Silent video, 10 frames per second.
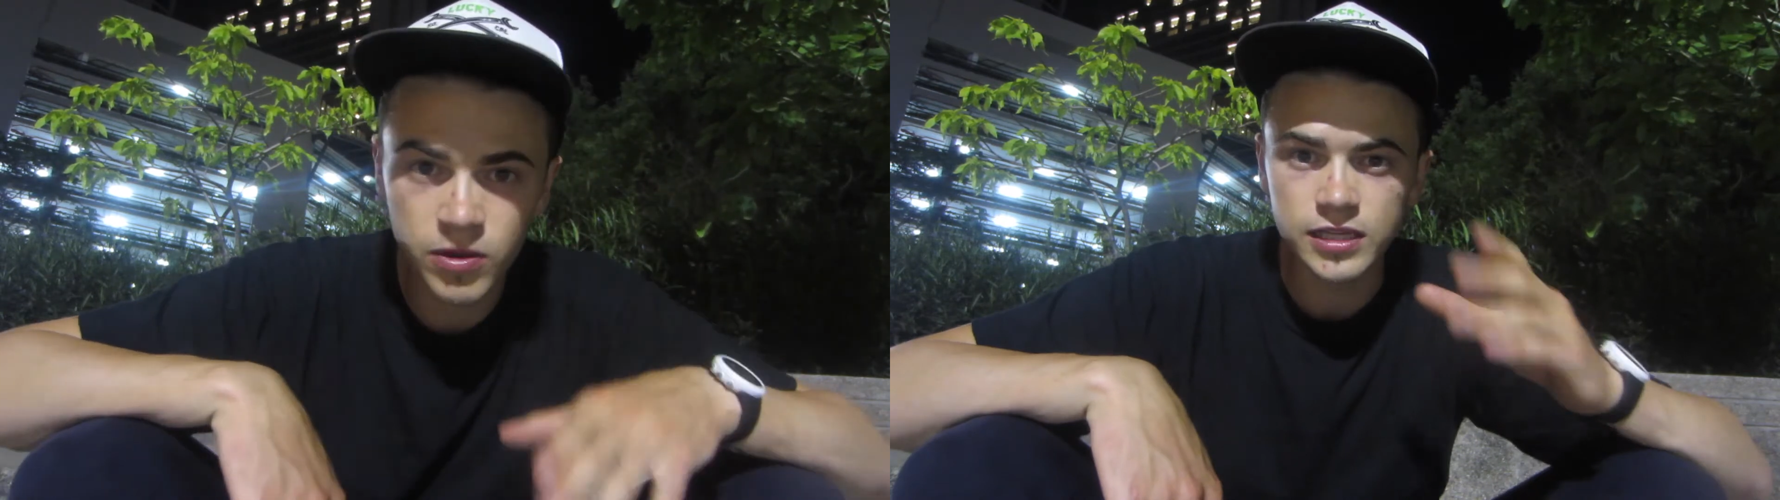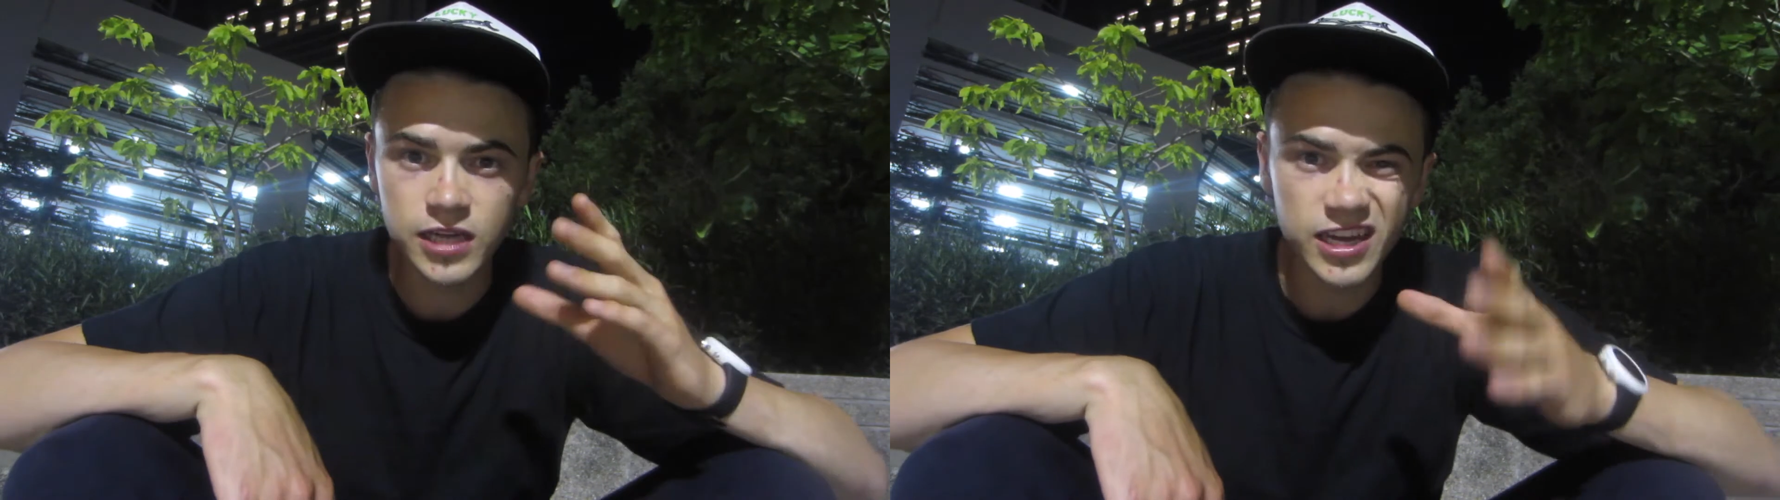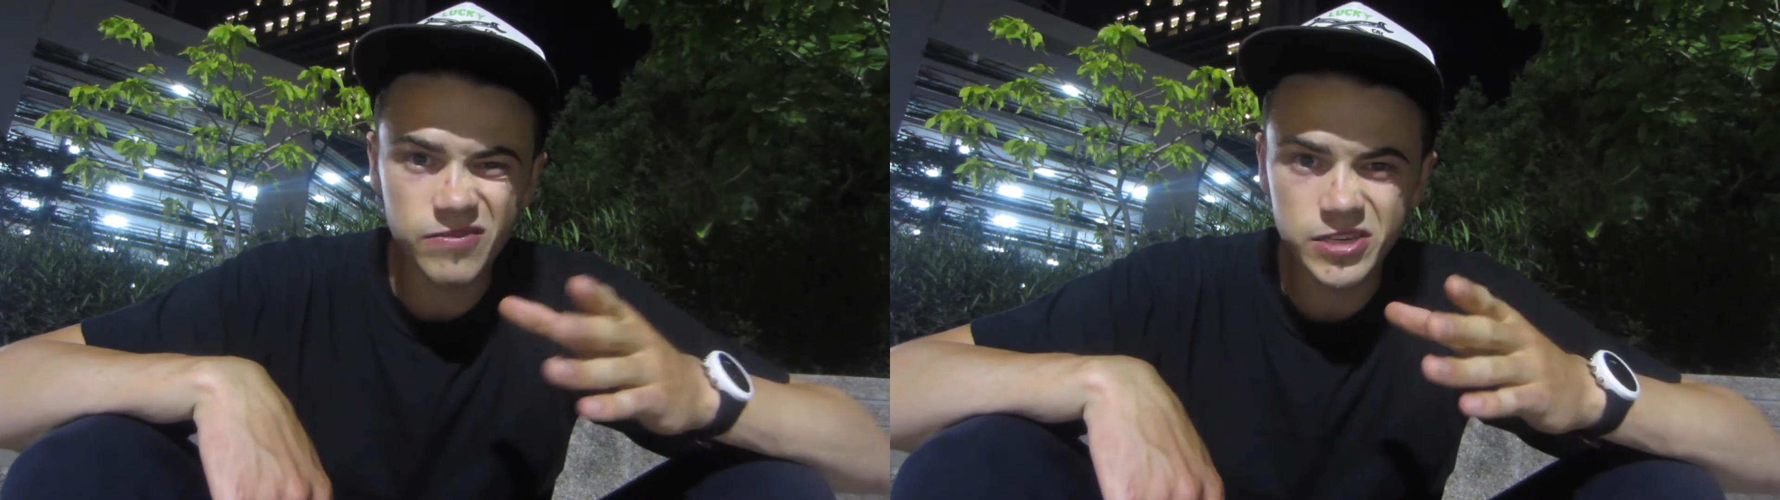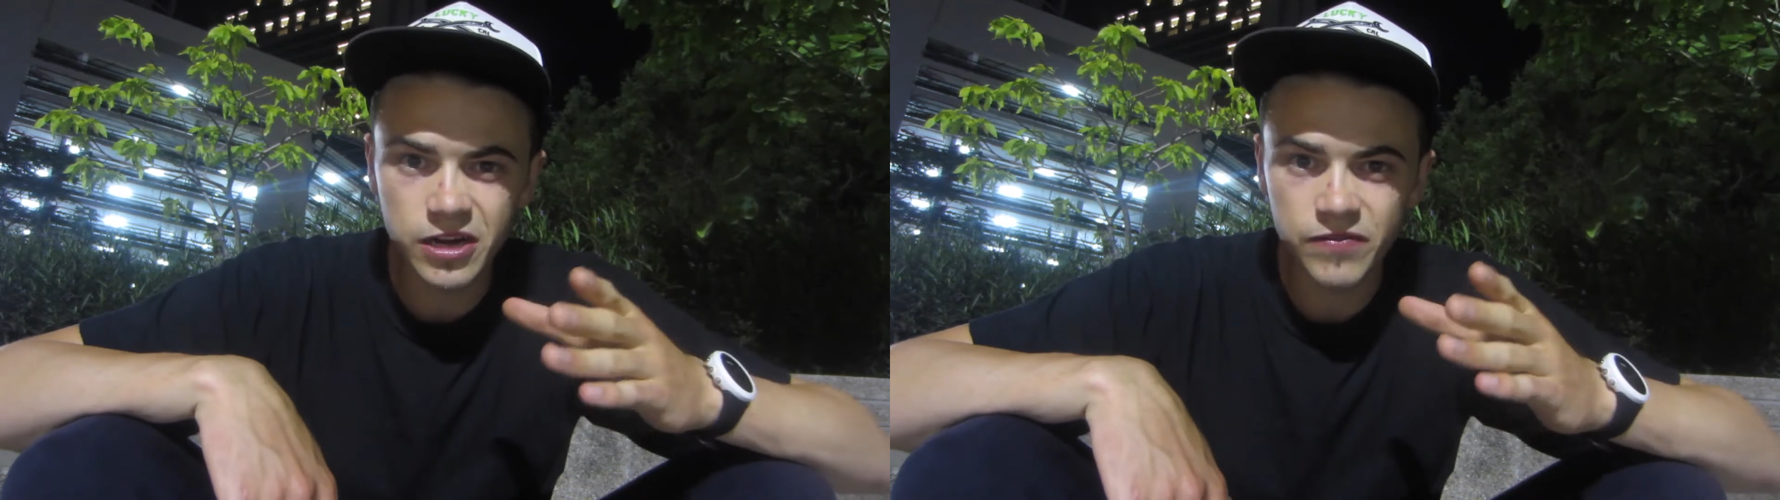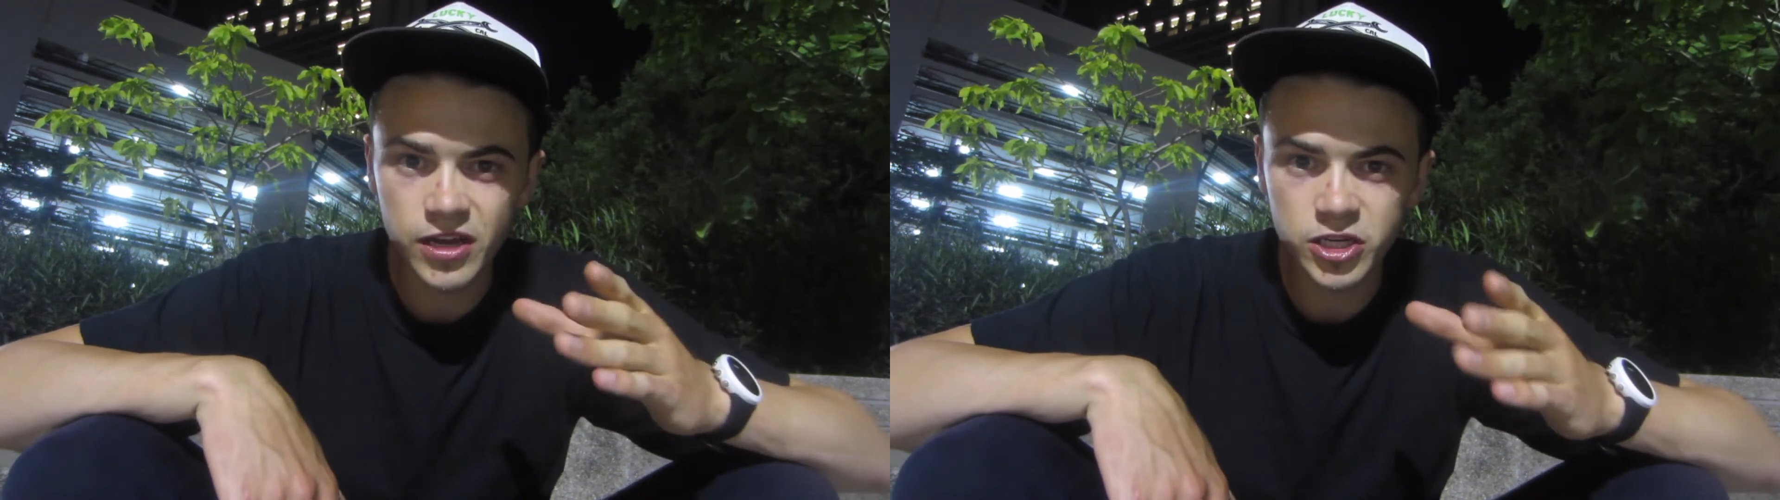That's gonna give us
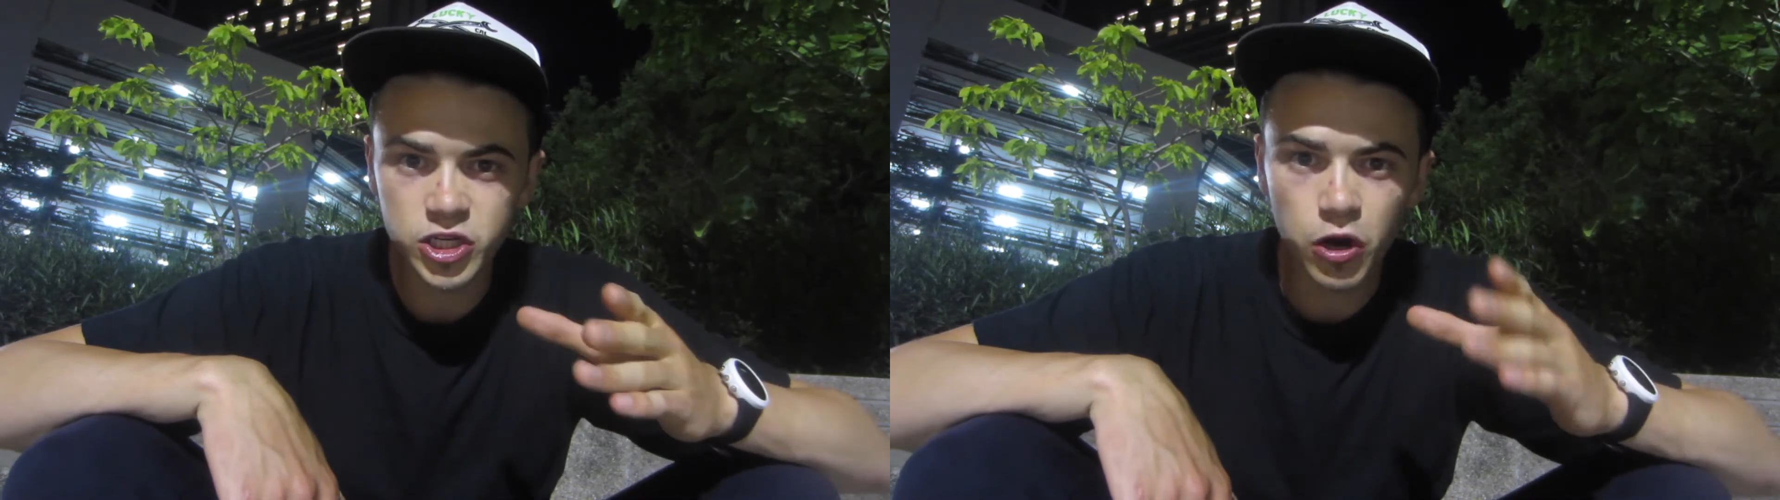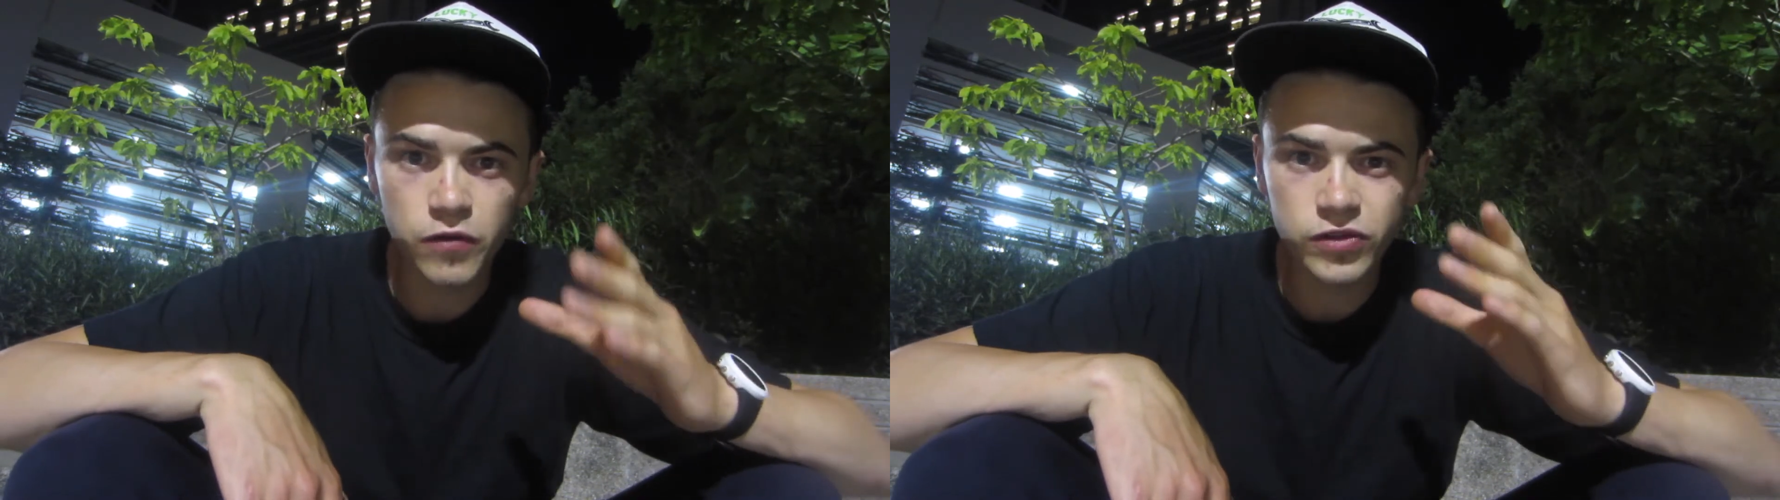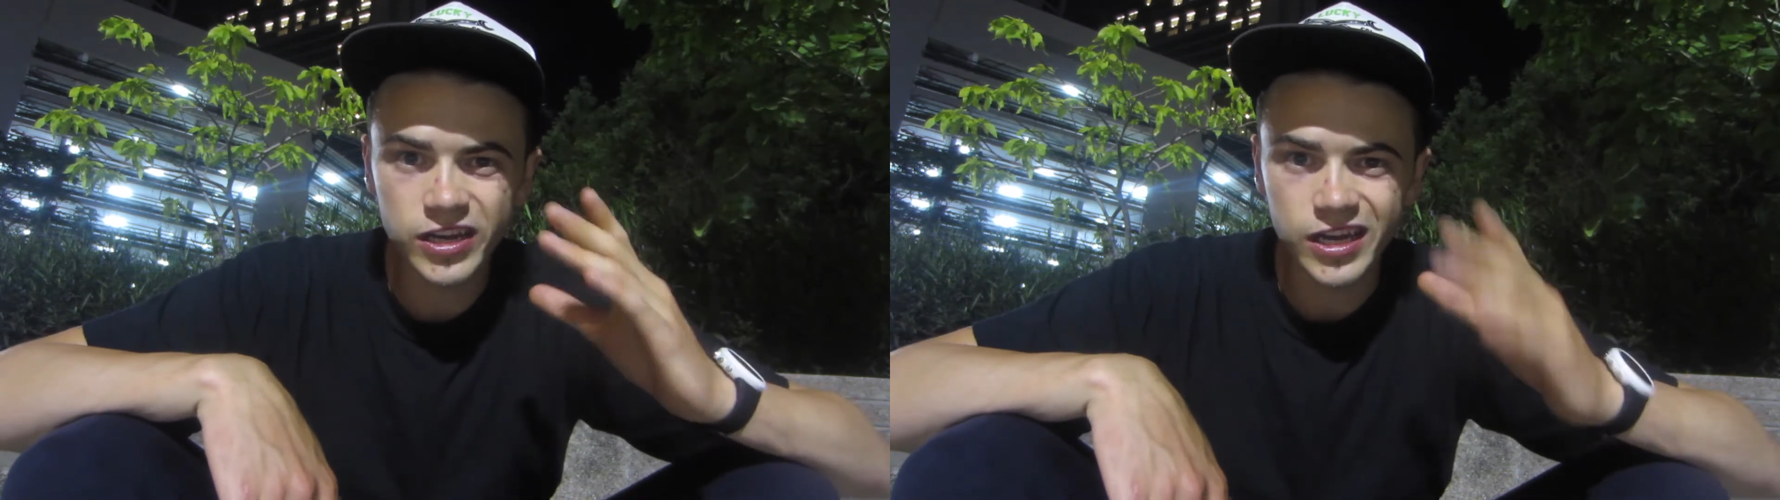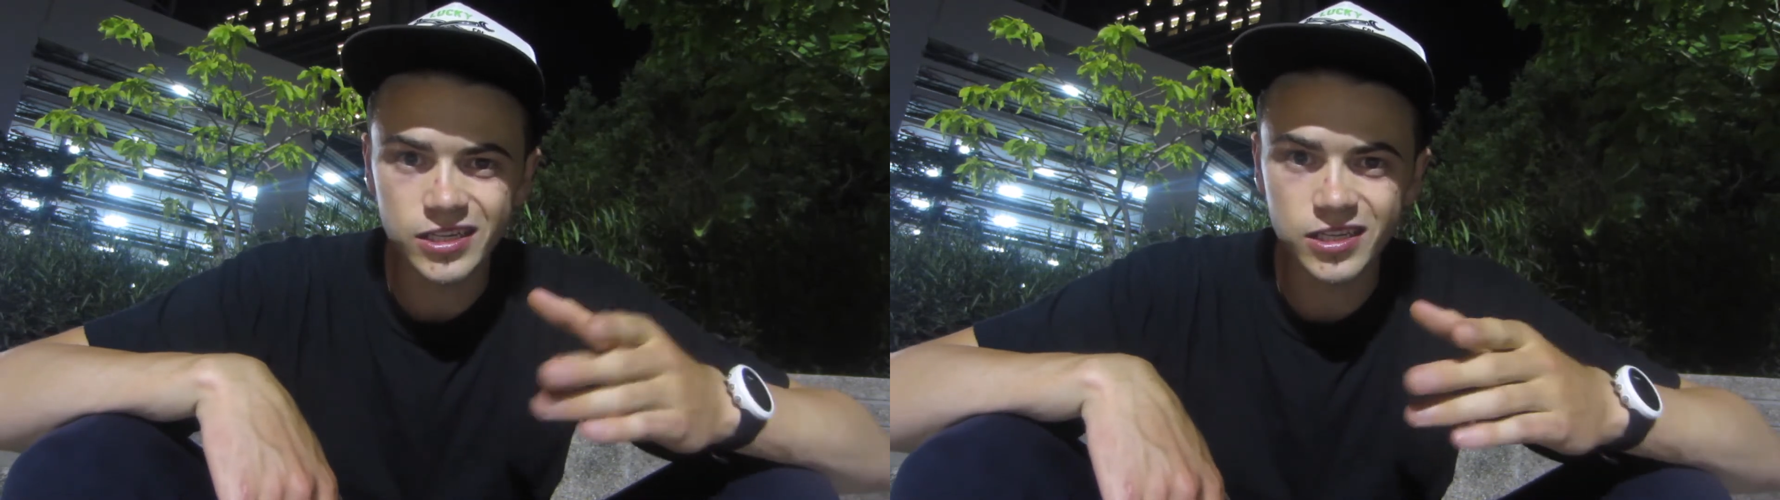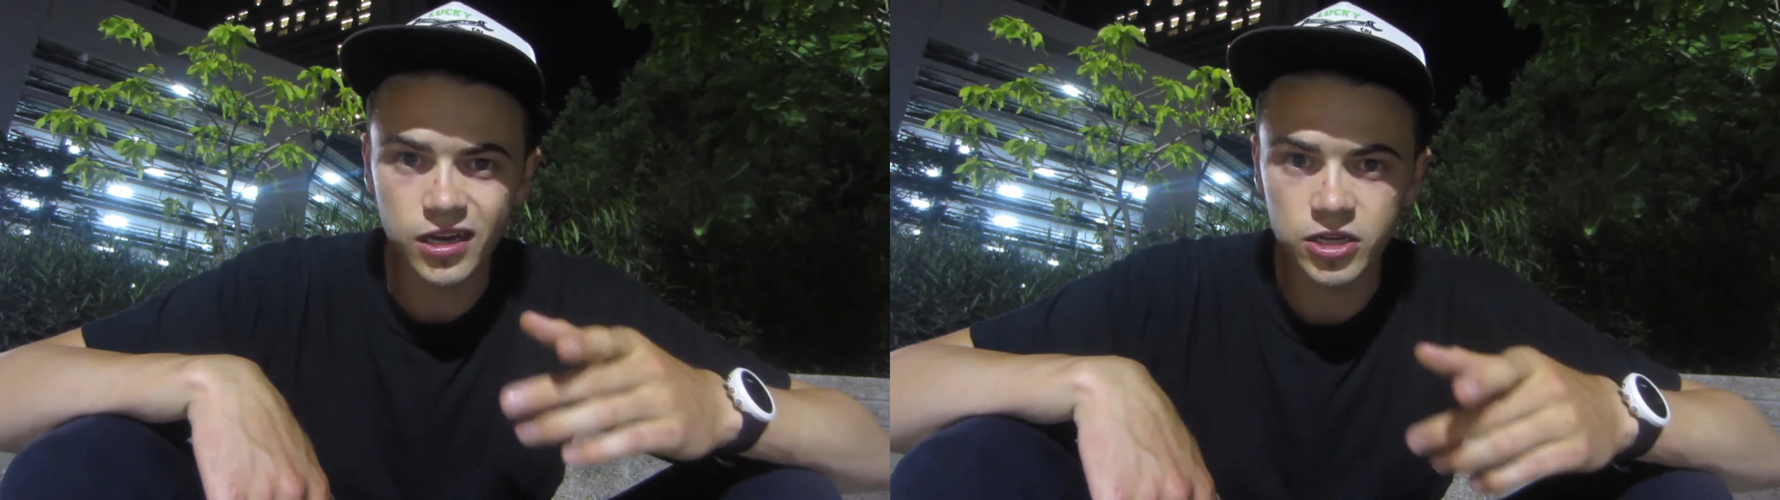enough energy, hopefully, to get
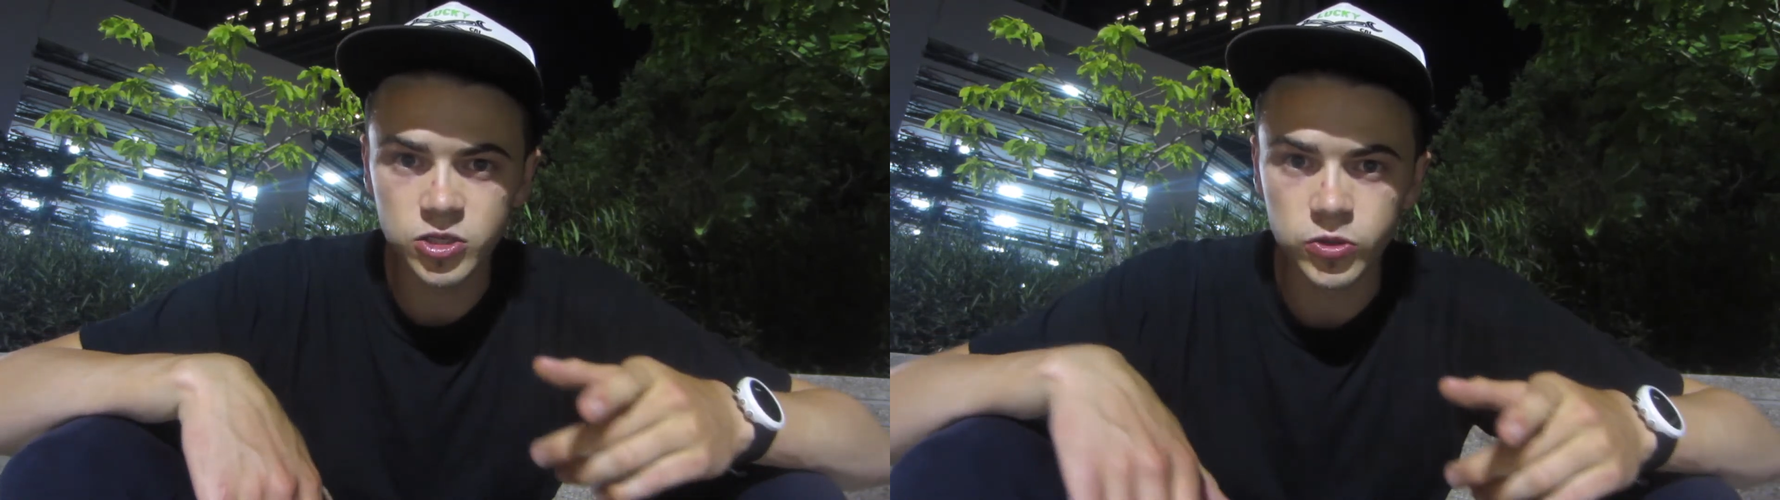stuck into